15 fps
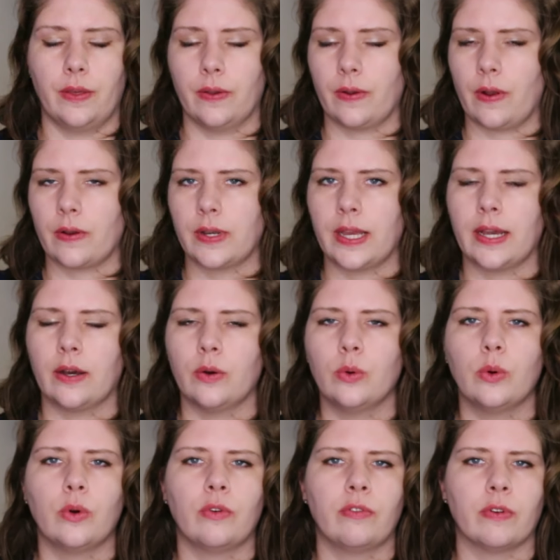There are now
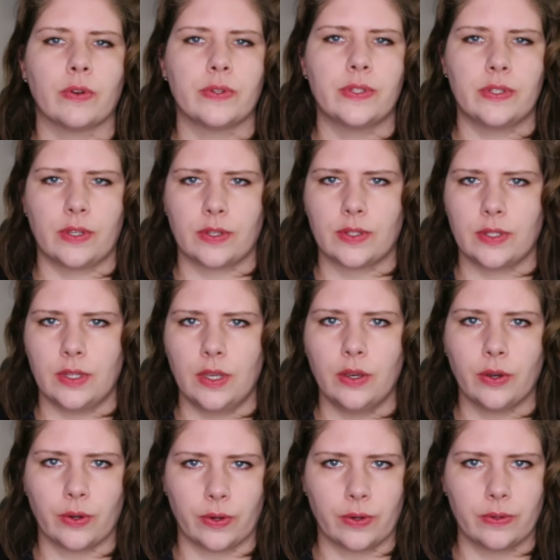over 60
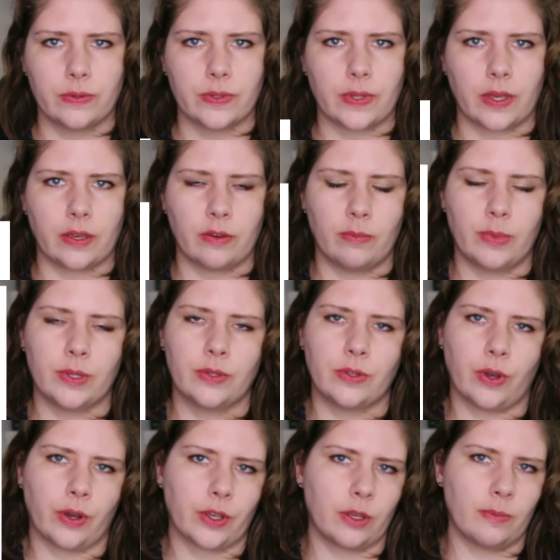herds that have been
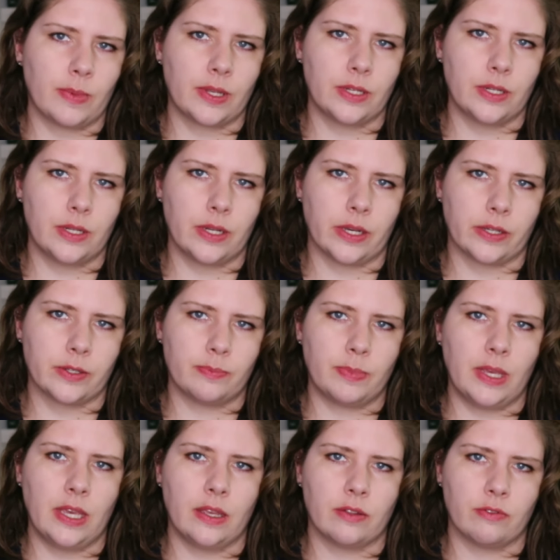documented as
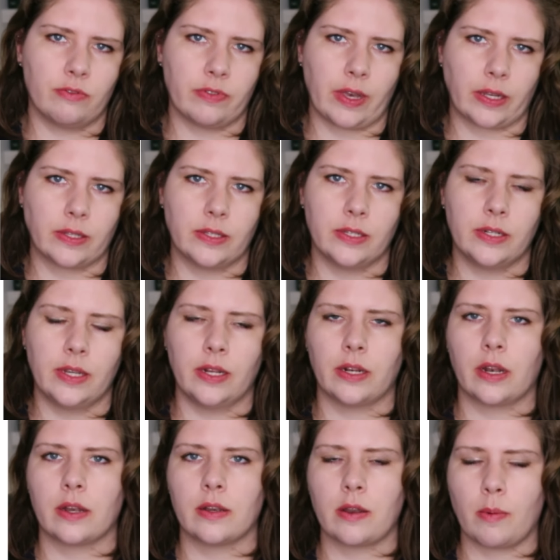being infected in
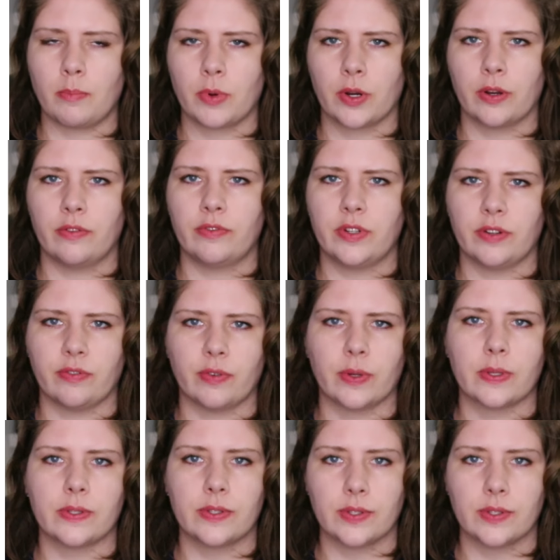a number of different